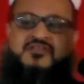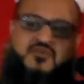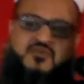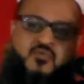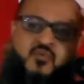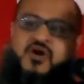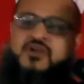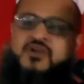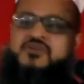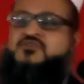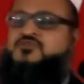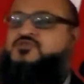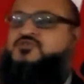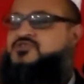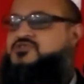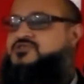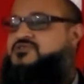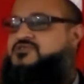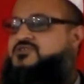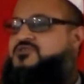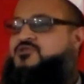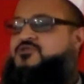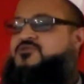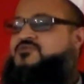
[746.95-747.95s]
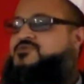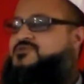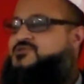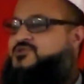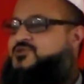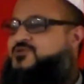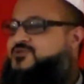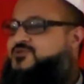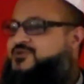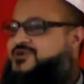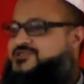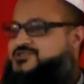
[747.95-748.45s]
the one who was
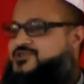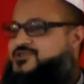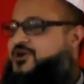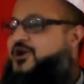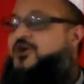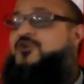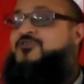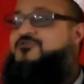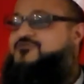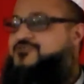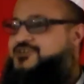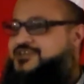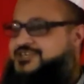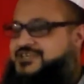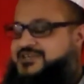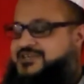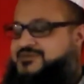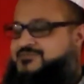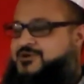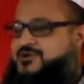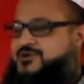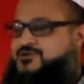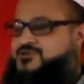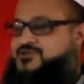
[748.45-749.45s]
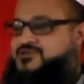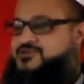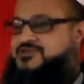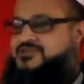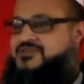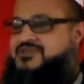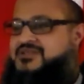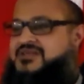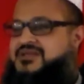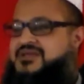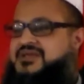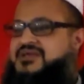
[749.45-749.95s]
always overly
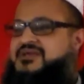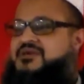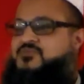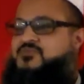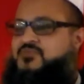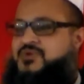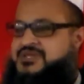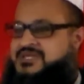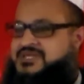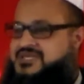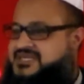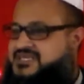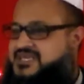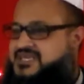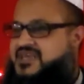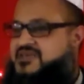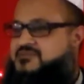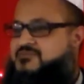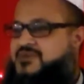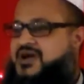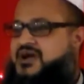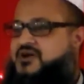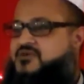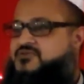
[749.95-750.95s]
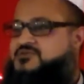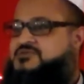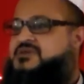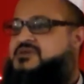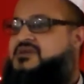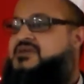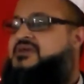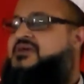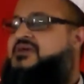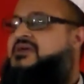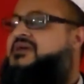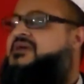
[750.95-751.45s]
emotional, when he came out,
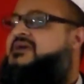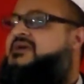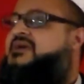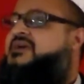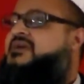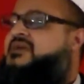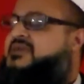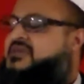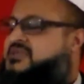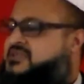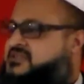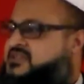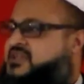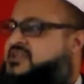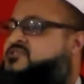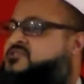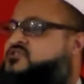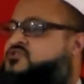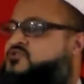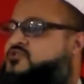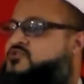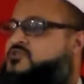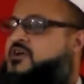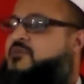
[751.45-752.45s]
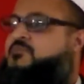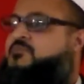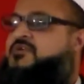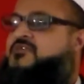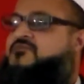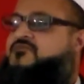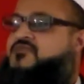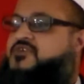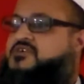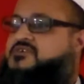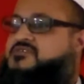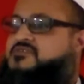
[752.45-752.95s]
he then stood up
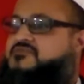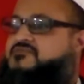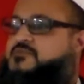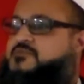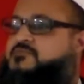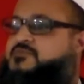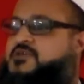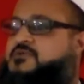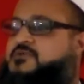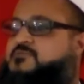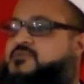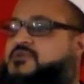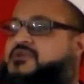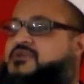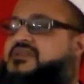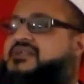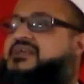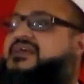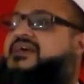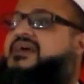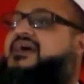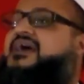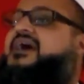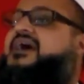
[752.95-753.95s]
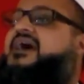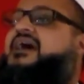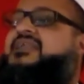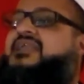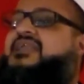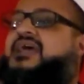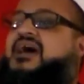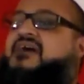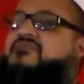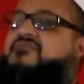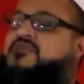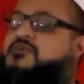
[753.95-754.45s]
in front of the people
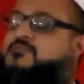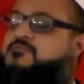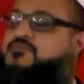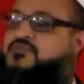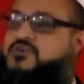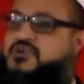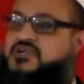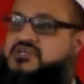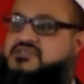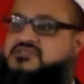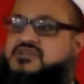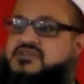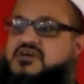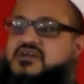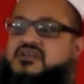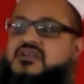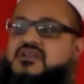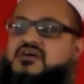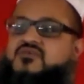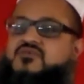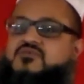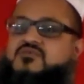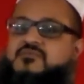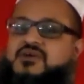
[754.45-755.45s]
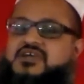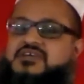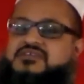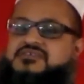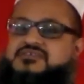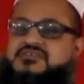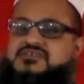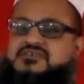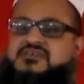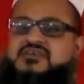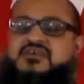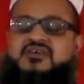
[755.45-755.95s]
and having praised Allah
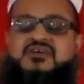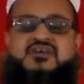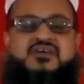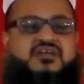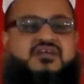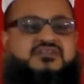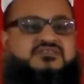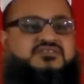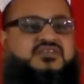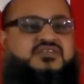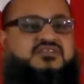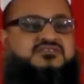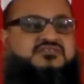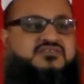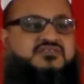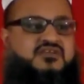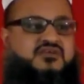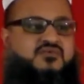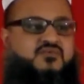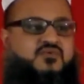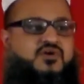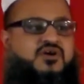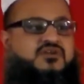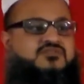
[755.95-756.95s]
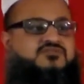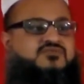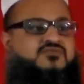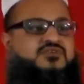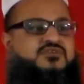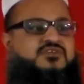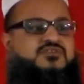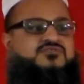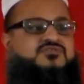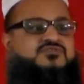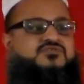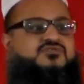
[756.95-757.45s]
Almighty and sent salawat
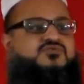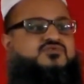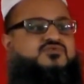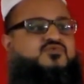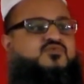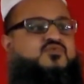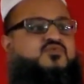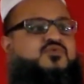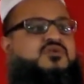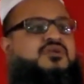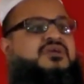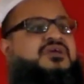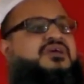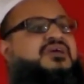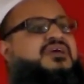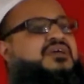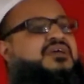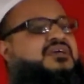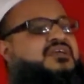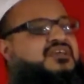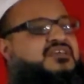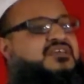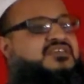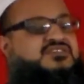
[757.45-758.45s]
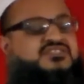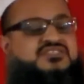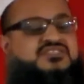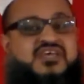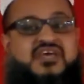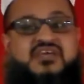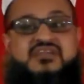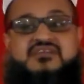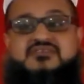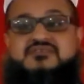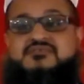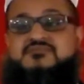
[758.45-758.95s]
on his Rasul, he
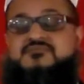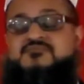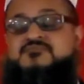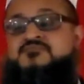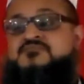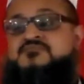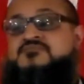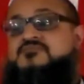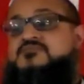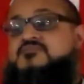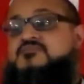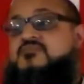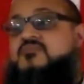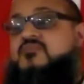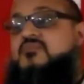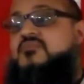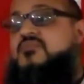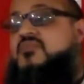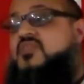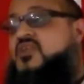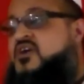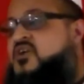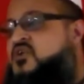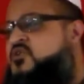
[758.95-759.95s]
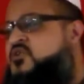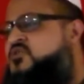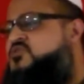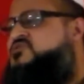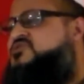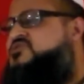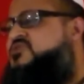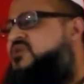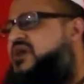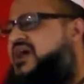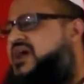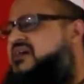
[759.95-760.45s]
said,
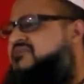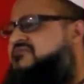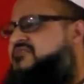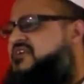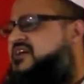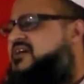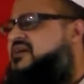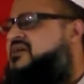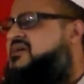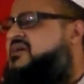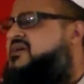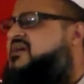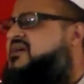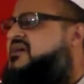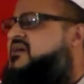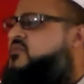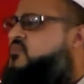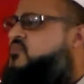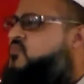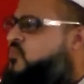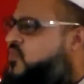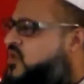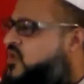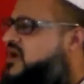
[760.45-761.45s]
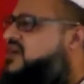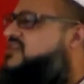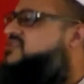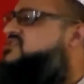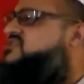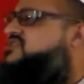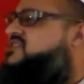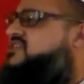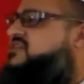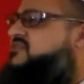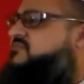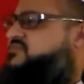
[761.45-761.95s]
whosoever
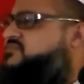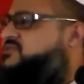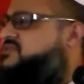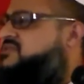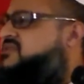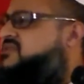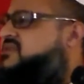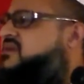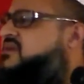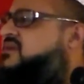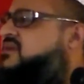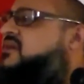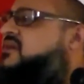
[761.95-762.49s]
worshipped